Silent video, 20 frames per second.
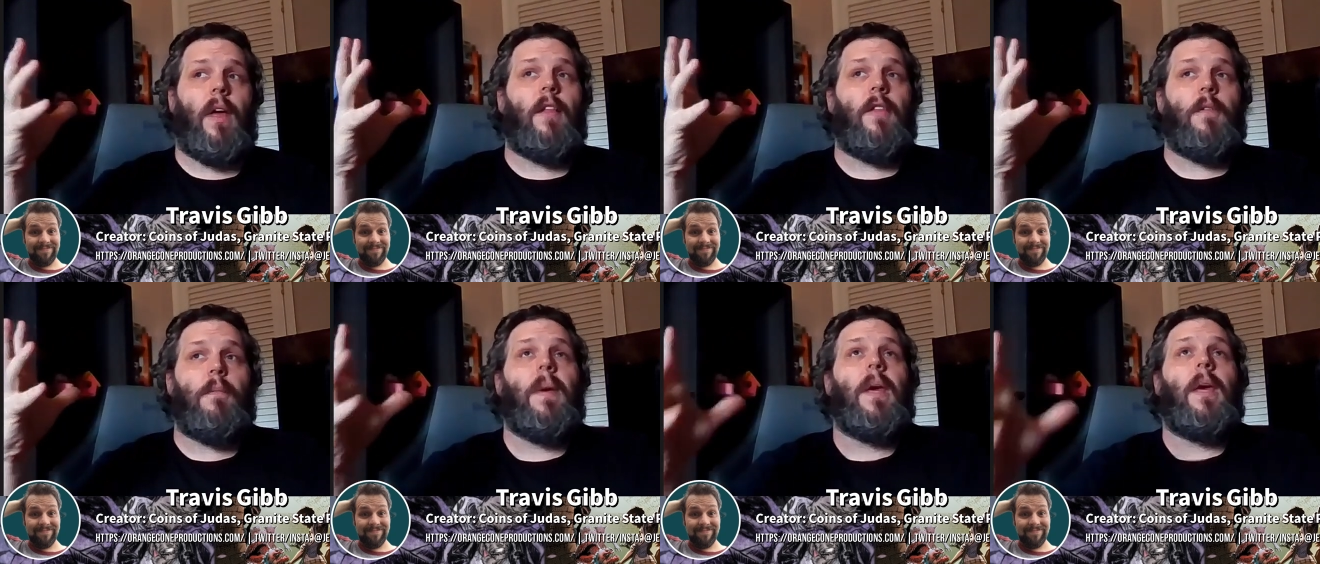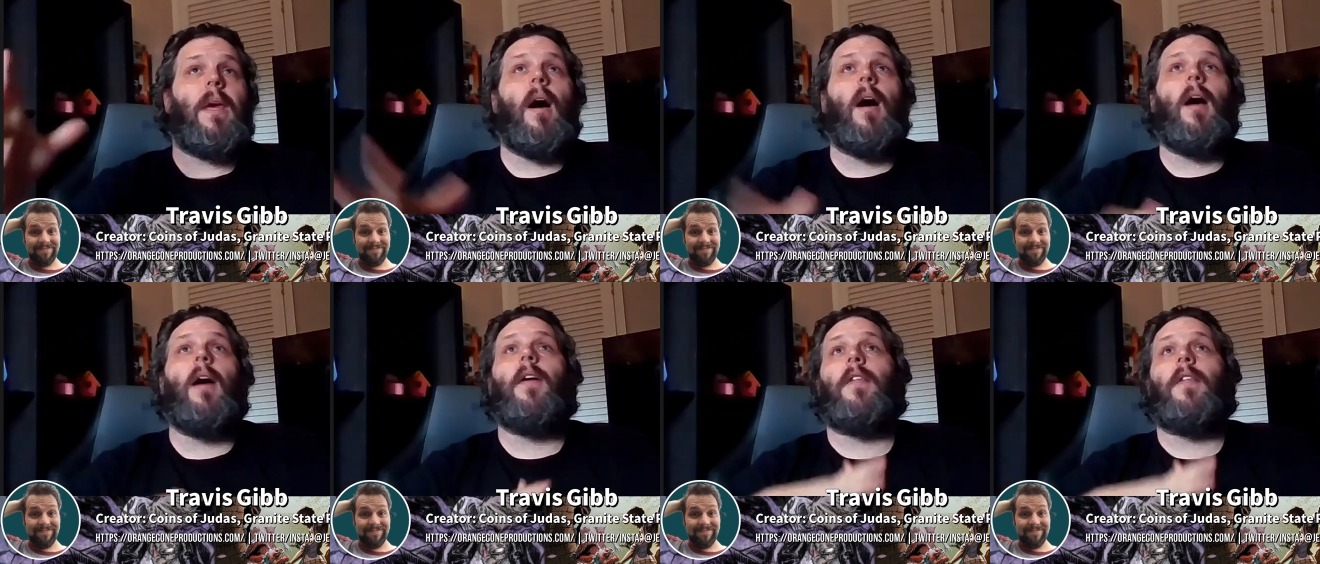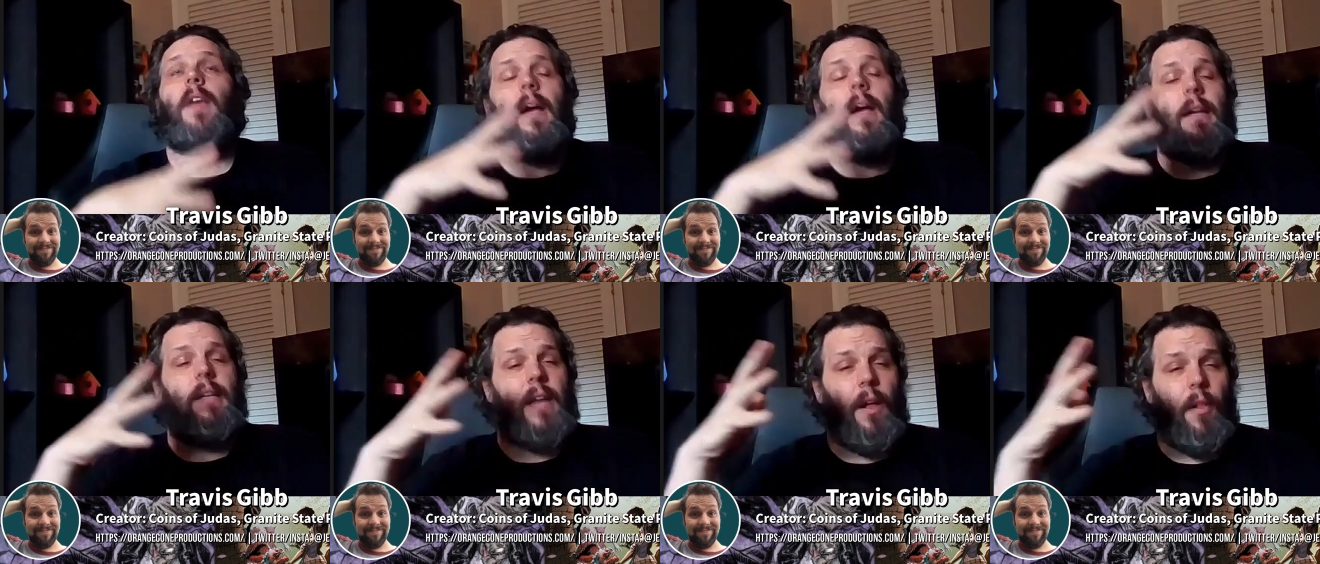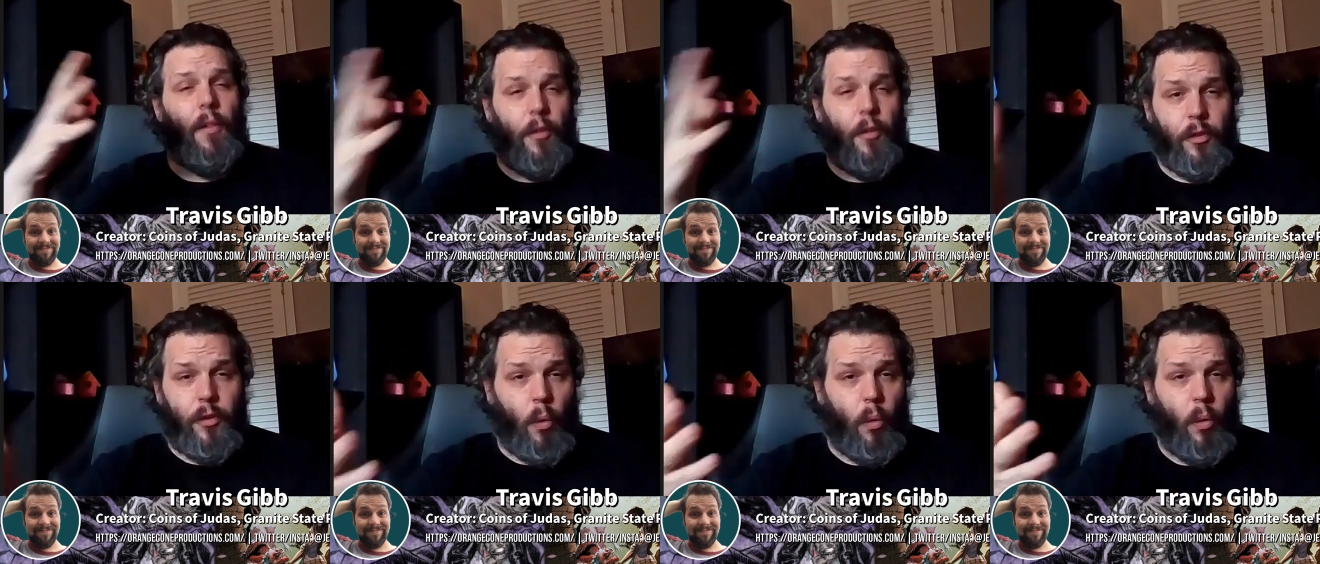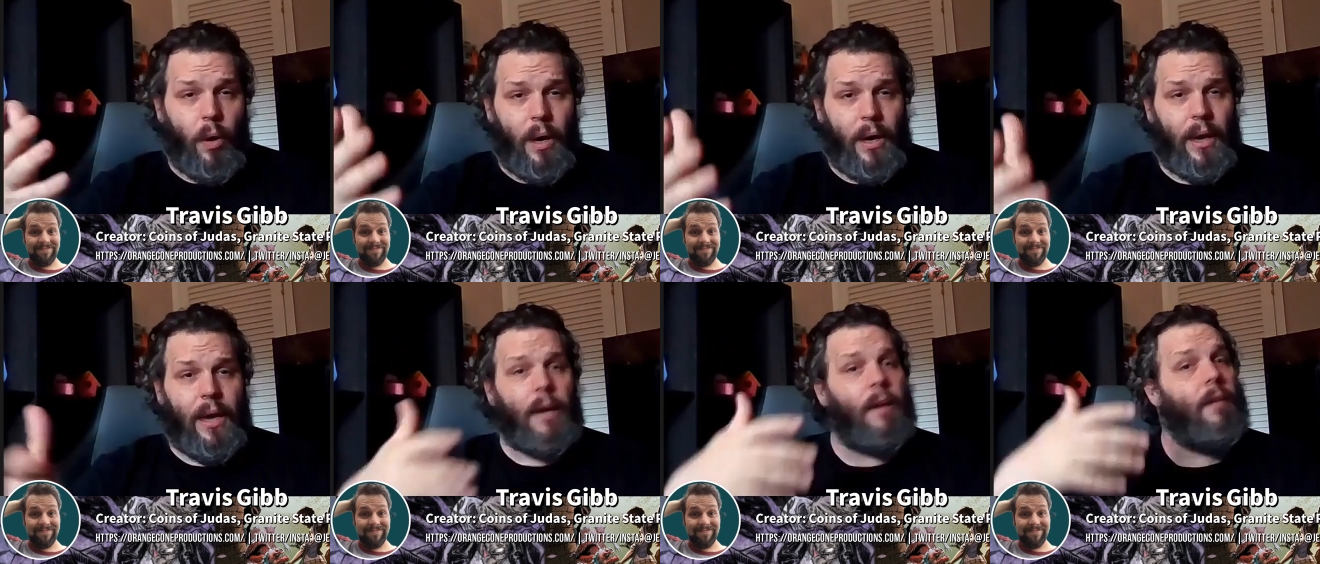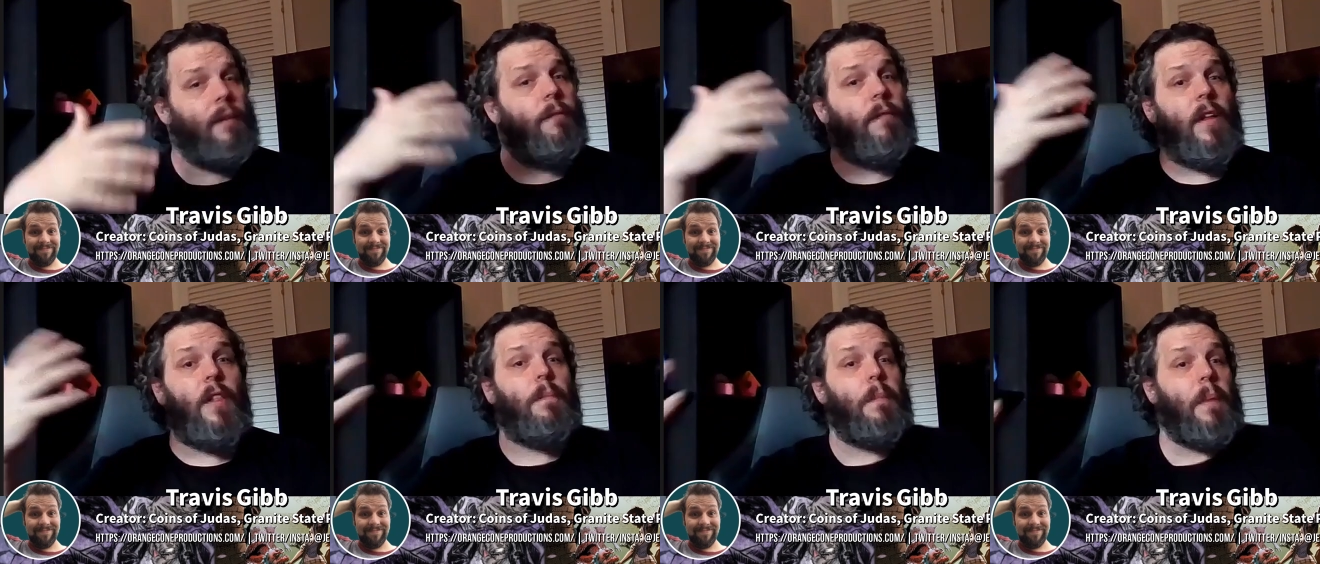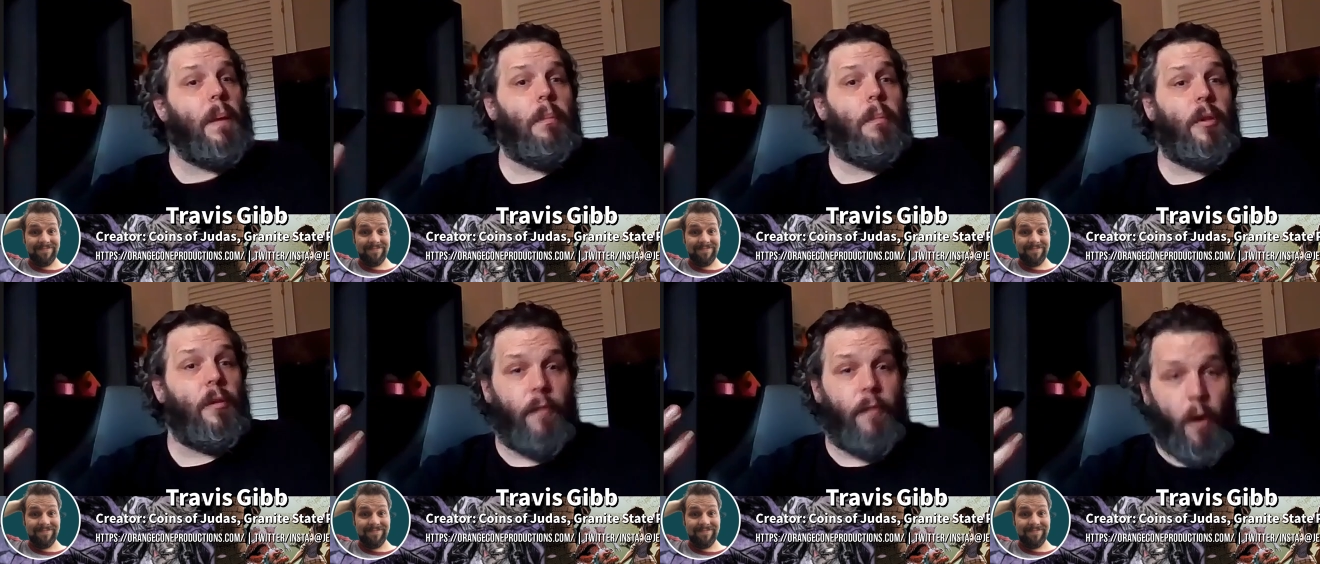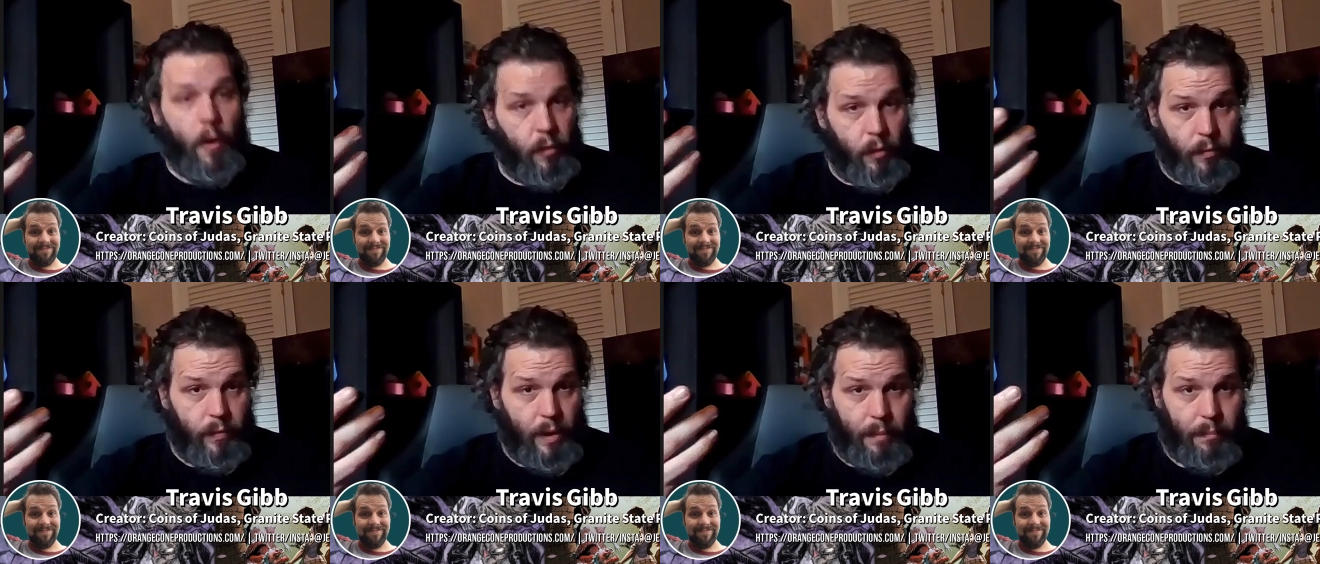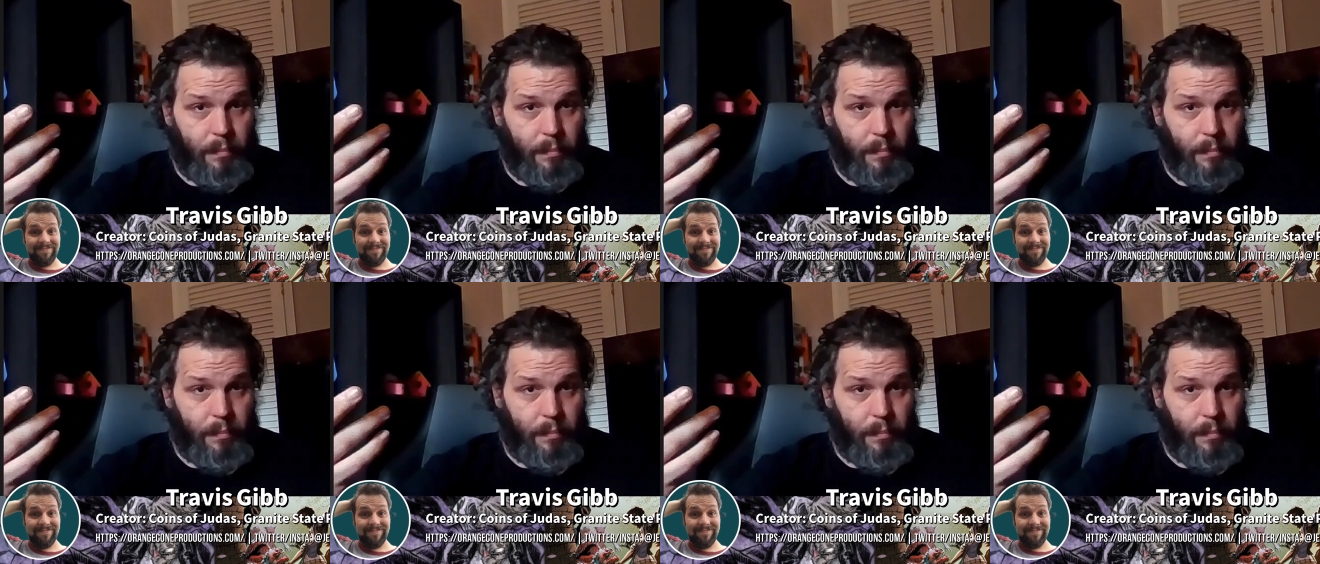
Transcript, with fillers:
Speaker 1: it's because they could tell a story and convince people to follow them.